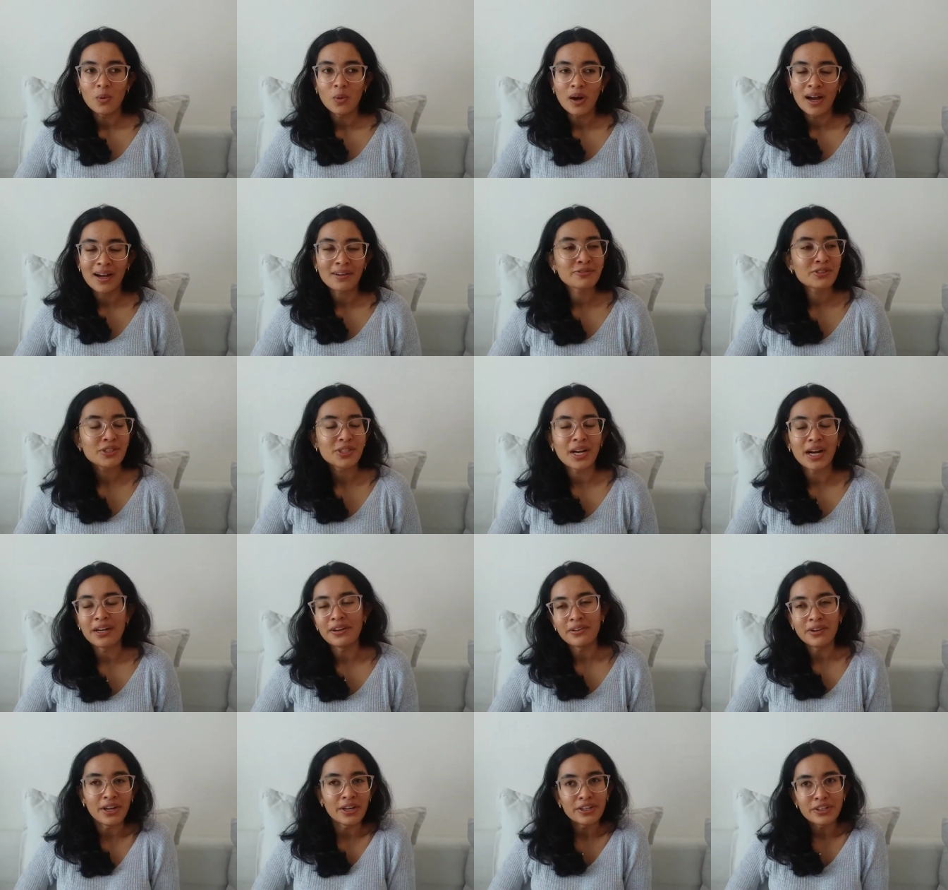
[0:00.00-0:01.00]
after
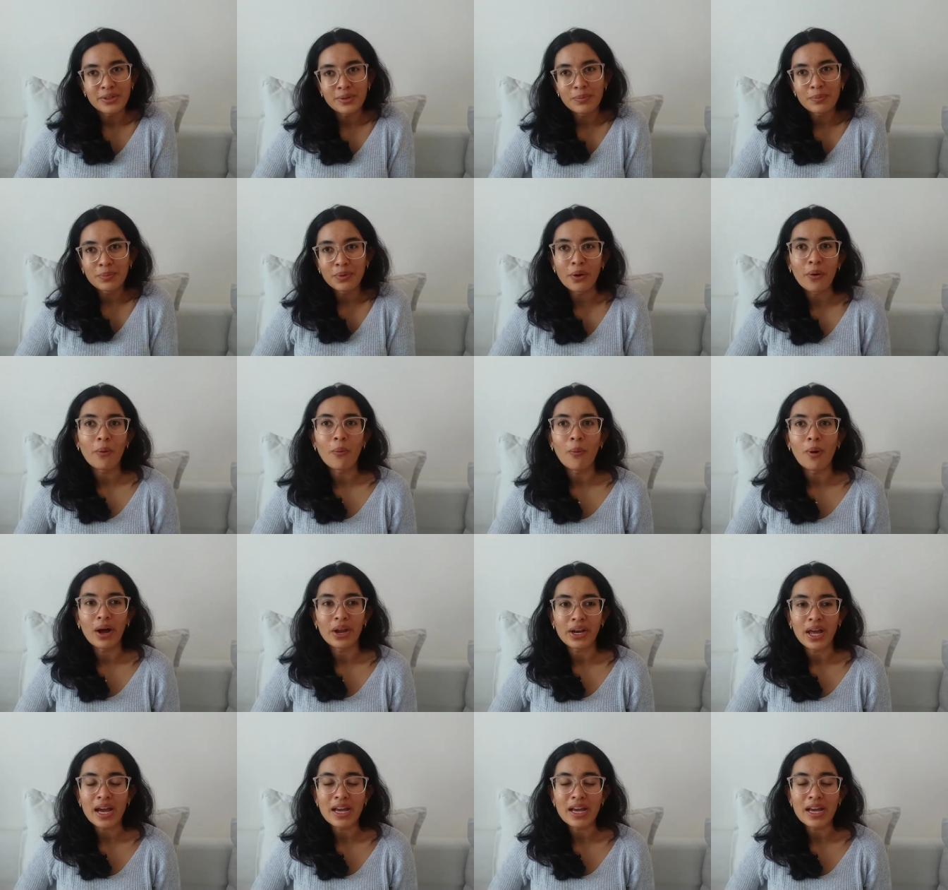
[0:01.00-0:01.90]
I read book one,